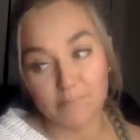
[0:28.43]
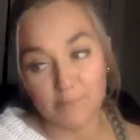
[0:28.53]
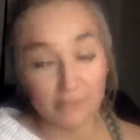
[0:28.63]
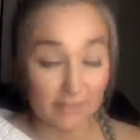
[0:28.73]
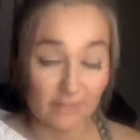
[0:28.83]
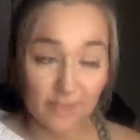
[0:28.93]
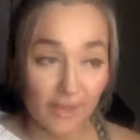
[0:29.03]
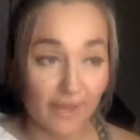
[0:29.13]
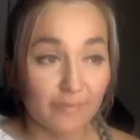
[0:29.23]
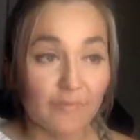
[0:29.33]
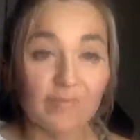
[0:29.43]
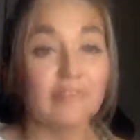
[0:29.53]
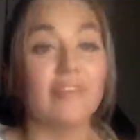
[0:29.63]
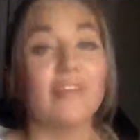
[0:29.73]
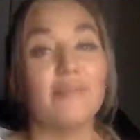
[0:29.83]
spend some time to
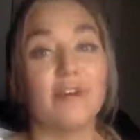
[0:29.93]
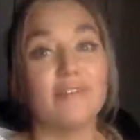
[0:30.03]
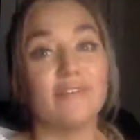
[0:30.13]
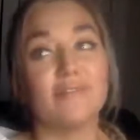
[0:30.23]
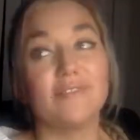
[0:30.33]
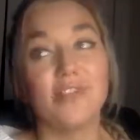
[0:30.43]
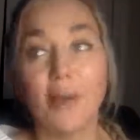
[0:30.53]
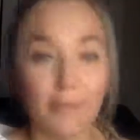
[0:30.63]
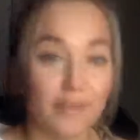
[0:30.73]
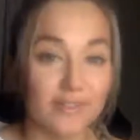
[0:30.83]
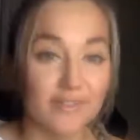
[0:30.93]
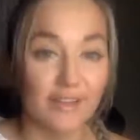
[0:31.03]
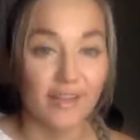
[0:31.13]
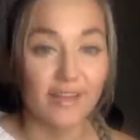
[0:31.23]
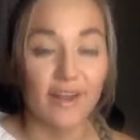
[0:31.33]
think about topics
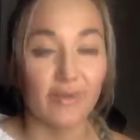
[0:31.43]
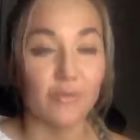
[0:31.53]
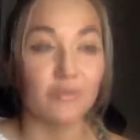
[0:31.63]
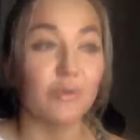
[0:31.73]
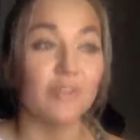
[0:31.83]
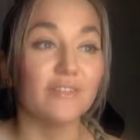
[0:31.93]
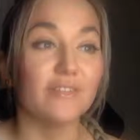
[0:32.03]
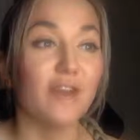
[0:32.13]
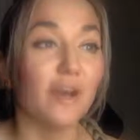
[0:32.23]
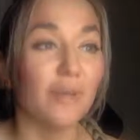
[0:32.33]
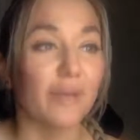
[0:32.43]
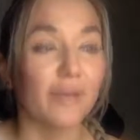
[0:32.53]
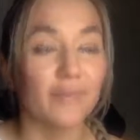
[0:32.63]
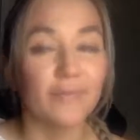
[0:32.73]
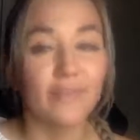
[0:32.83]
that I would want to talk
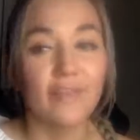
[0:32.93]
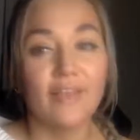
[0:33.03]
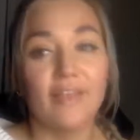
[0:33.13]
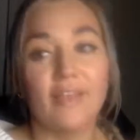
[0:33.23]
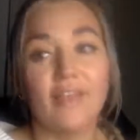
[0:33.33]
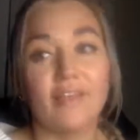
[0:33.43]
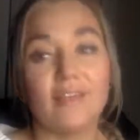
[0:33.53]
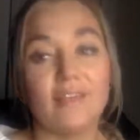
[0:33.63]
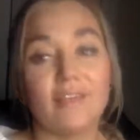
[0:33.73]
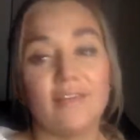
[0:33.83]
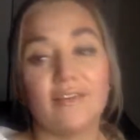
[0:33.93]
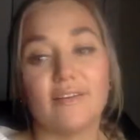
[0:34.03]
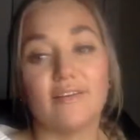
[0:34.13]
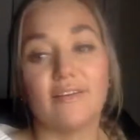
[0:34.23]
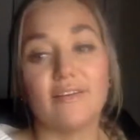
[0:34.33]
about. And
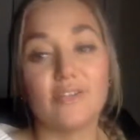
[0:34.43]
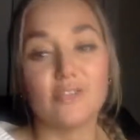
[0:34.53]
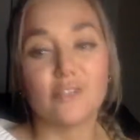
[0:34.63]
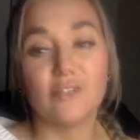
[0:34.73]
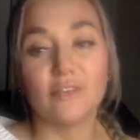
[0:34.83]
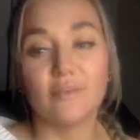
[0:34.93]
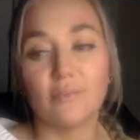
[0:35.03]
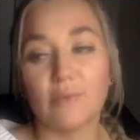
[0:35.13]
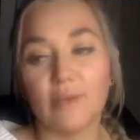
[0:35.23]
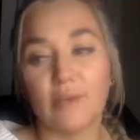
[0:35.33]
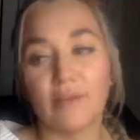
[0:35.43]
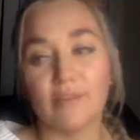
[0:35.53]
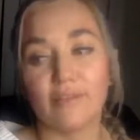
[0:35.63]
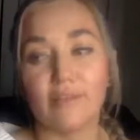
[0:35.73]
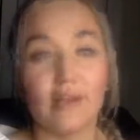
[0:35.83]
initially, when
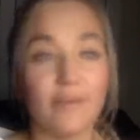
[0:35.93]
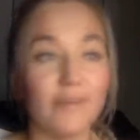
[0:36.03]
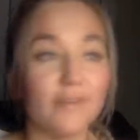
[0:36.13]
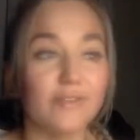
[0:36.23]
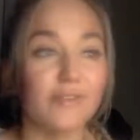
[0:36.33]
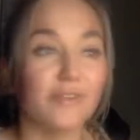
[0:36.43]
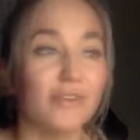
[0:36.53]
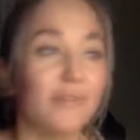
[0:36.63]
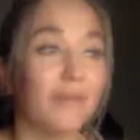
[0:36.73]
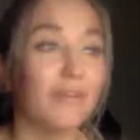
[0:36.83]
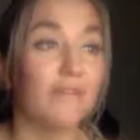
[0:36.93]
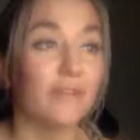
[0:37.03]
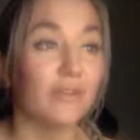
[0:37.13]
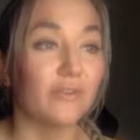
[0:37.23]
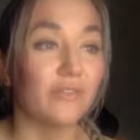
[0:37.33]
I thought about starting my
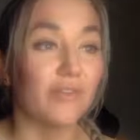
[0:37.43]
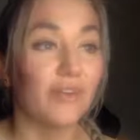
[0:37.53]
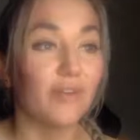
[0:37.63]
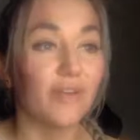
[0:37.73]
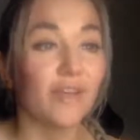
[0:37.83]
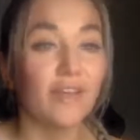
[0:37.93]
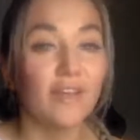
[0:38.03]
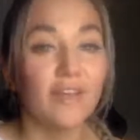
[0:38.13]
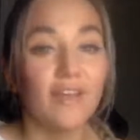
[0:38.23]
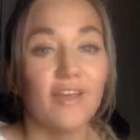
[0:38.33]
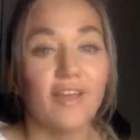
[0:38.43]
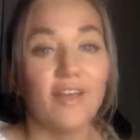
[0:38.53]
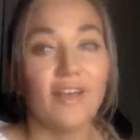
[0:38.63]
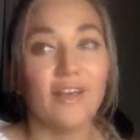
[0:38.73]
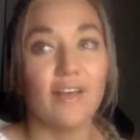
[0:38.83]
video diary,
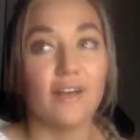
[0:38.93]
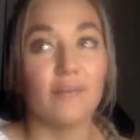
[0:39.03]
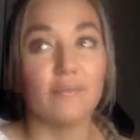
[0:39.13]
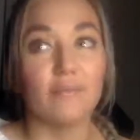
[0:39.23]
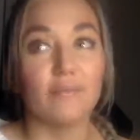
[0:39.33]
um,